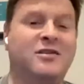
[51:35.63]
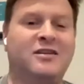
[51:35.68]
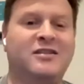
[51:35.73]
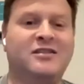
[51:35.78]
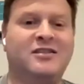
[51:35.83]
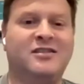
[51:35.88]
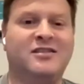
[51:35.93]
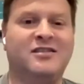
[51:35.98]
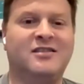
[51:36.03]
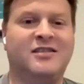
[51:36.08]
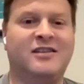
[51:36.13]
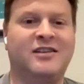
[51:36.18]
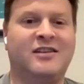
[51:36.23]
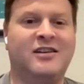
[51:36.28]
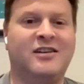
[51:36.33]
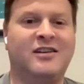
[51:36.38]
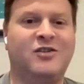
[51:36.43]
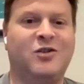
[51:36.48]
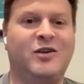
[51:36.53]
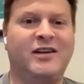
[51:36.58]
It's just
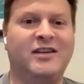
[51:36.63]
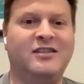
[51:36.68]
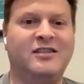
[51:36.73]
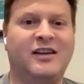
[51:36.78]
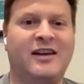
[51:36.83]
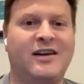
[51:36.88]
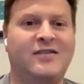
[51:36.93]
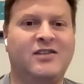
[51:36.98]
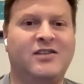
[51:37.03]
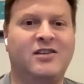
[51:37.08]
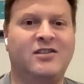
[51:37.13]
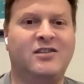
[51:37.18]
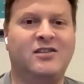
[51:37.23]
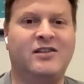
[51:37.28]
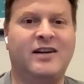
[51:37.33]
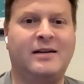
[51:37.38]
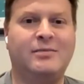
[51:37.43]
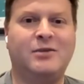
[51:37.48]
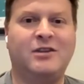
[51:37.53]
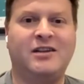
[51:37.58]
annoying to have another
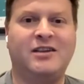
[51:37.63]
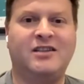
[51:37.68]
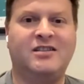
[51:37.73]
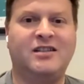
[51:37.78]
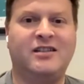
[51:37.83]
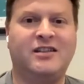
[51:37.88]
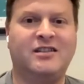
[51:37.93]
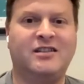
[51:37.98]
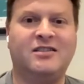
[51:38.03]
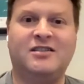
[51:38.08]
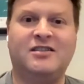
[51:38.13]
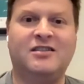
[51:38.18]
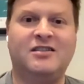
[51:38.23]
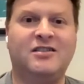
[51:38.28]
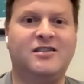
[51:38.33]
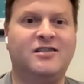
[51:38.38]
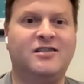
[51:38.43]
Apple ID out there,